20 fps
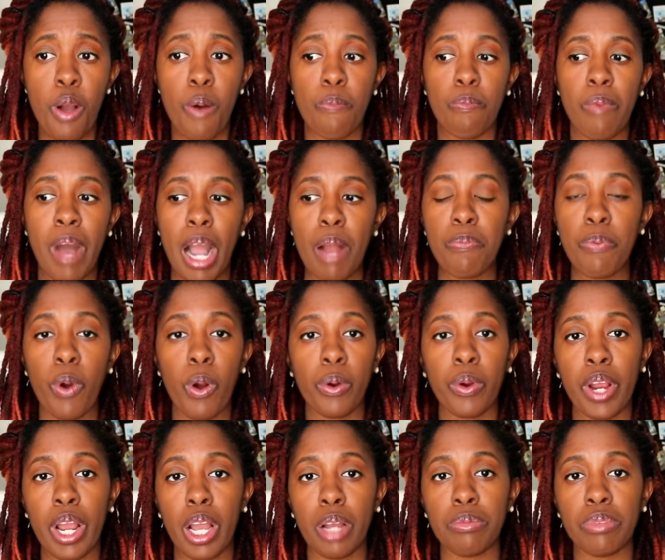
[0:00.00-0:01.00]
My
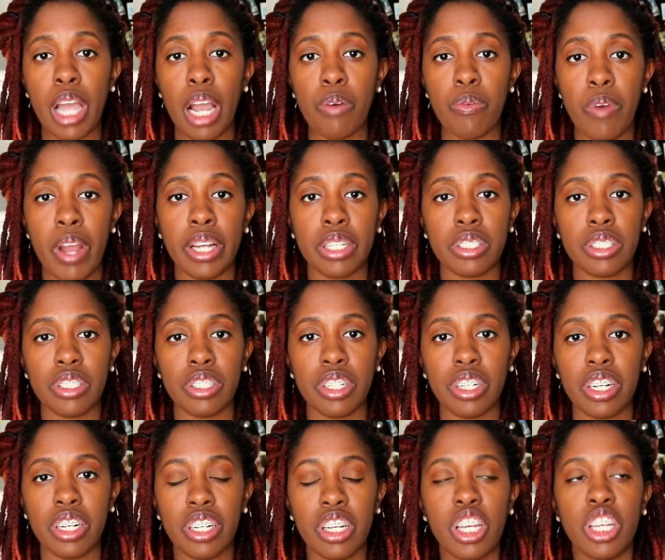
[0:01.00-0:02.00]
program
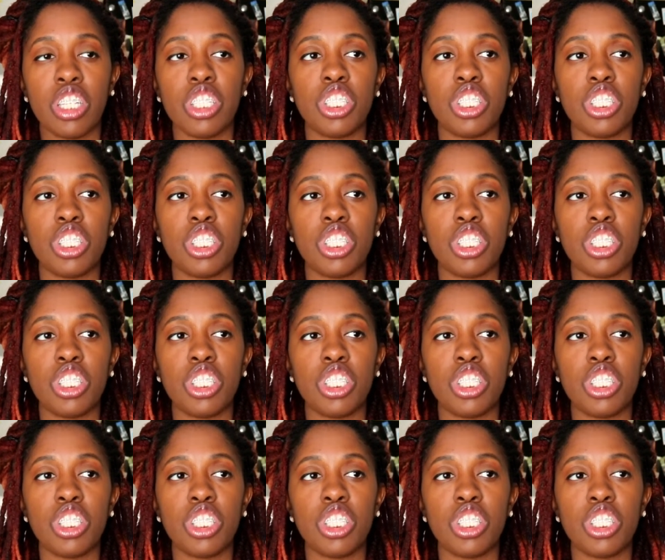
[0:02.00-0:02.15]
director,